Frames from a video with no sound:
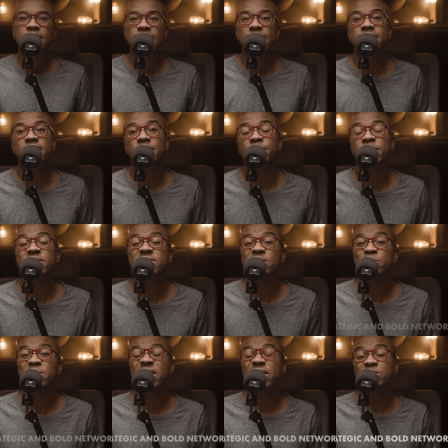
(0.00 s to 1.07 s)
Next tip is
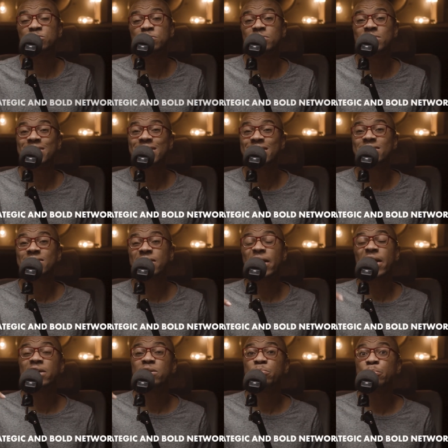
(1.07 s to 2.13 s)
to be a
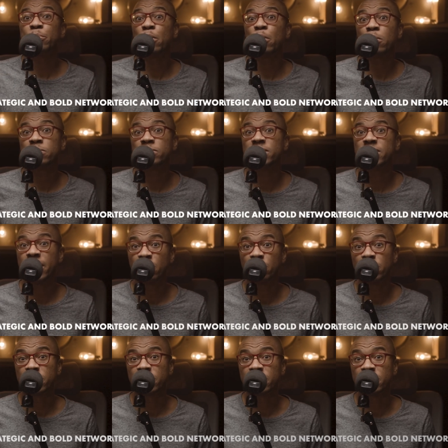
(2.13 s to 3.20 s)
strategic and bold
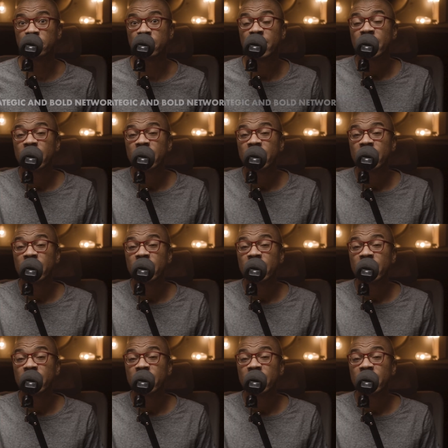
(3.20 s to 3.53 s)
networker.